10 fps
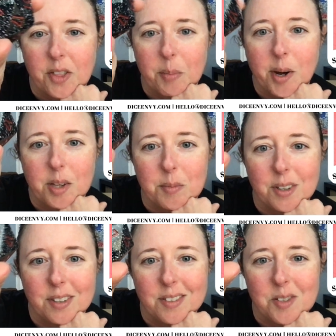They're
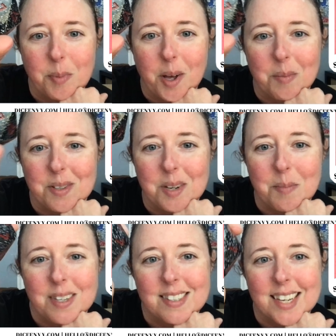polymer. It's a polymer
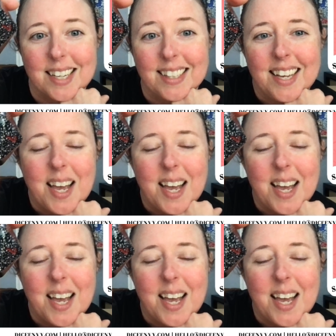10-piece set.